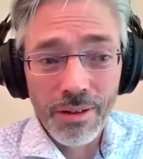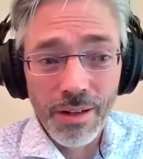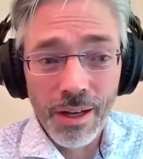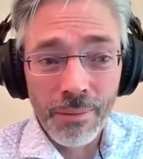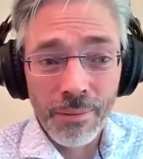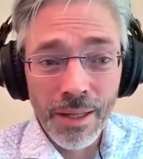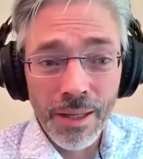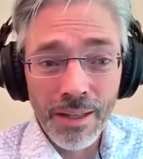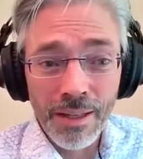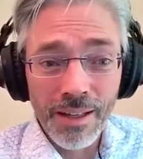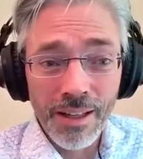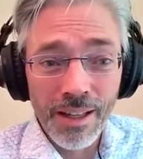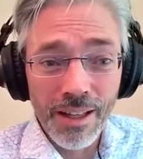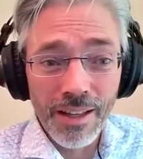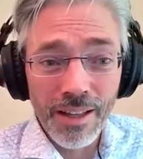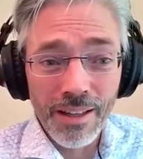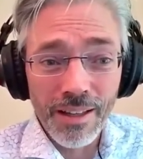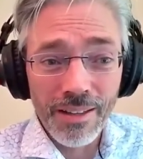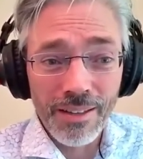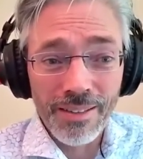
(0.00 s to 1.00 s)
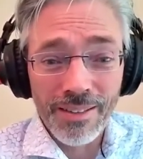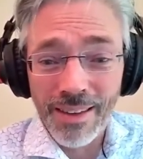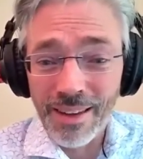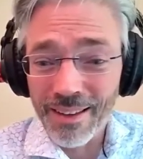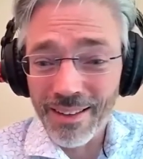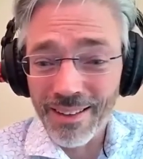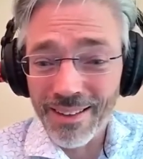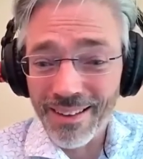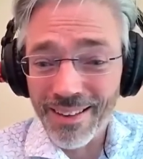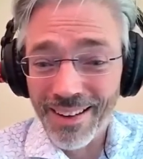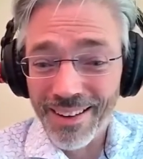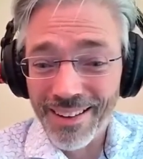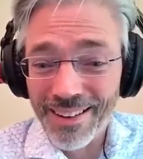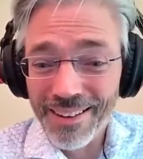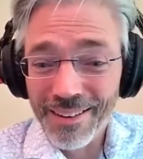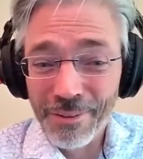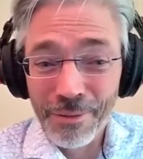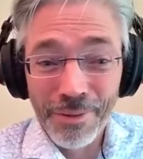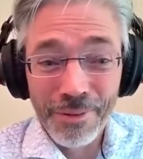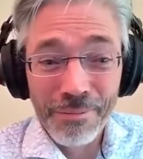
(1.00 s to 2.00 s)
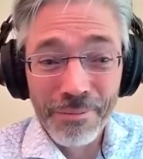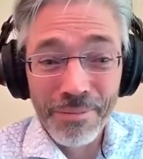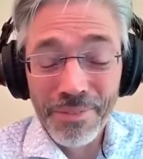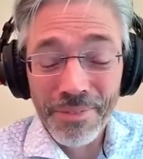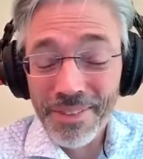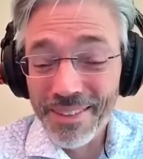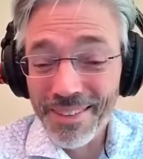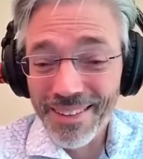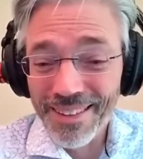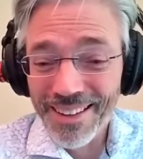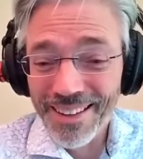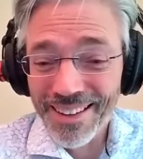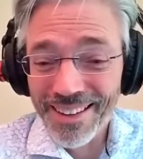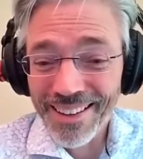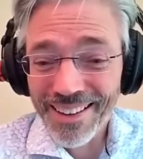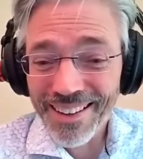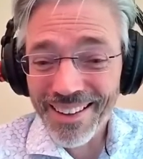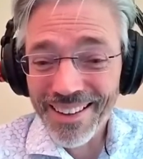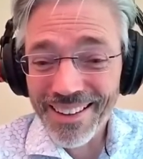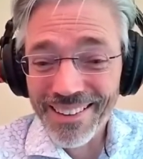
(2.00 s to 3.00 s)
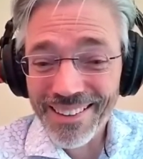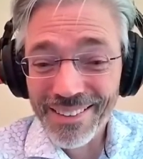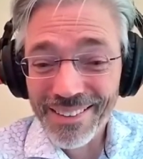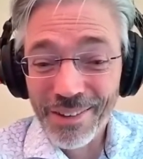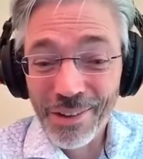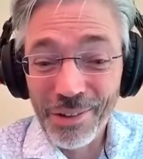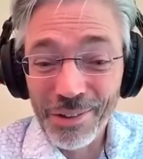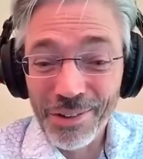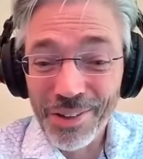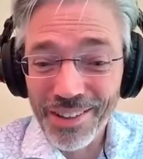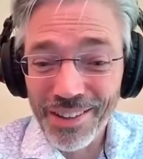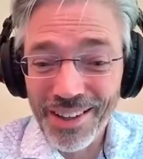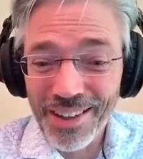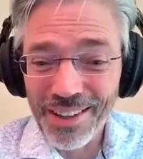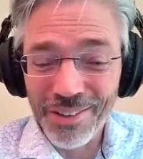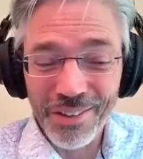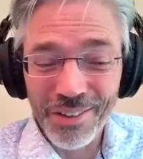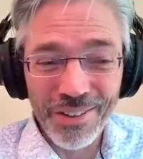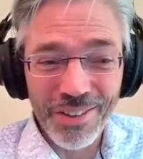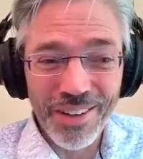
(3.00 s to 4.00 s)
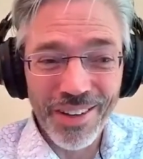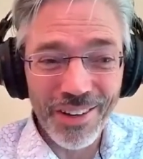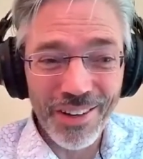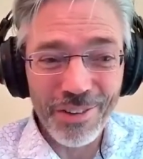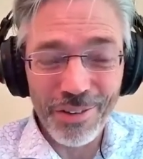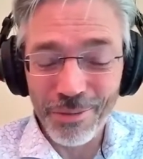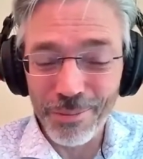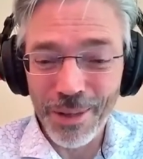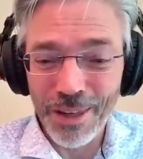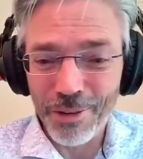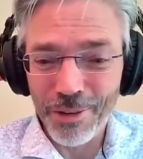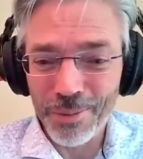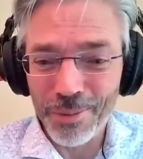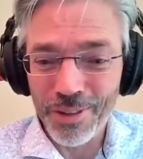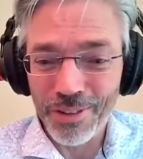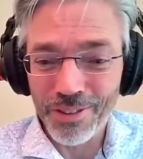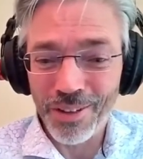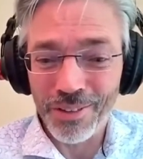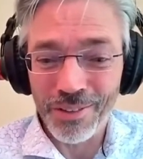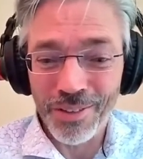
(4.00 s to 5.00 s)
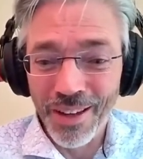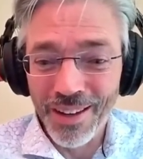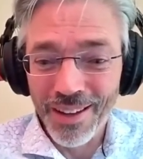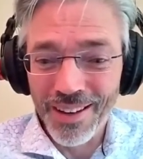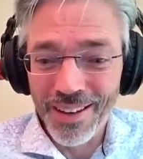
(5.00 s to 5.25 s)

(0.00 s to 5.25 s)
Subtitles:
I mean, those are the reconciliation of management themselves.